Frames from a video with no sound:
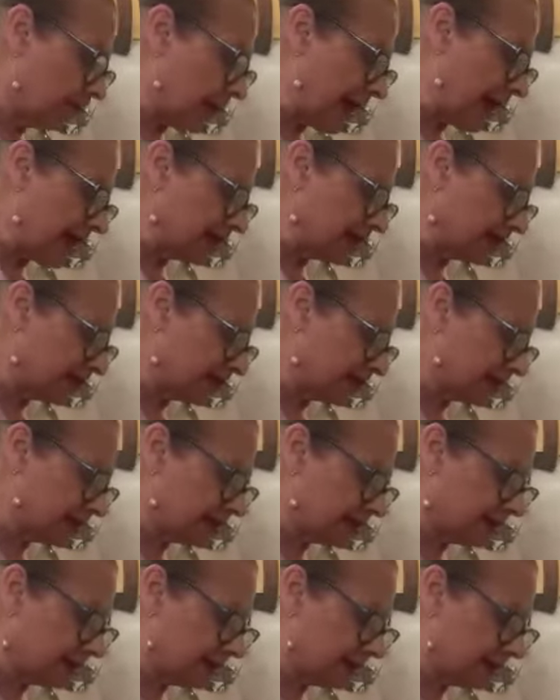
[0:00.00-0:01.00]

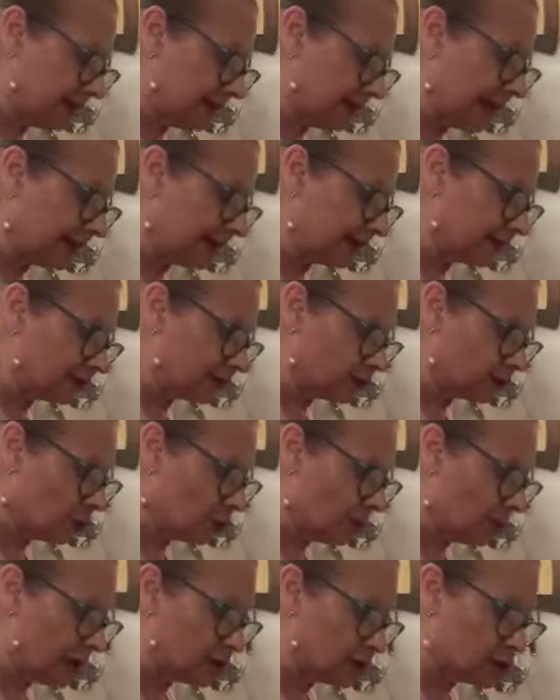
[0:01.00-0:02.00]
paste, not
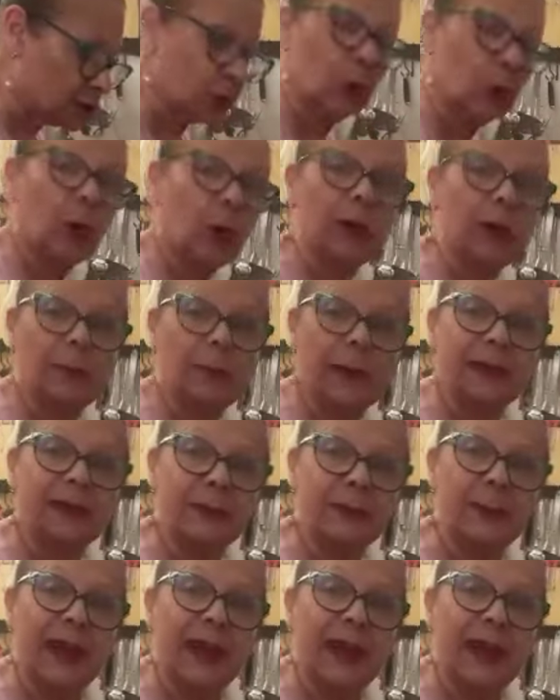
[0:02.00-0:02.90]
so much oil, but the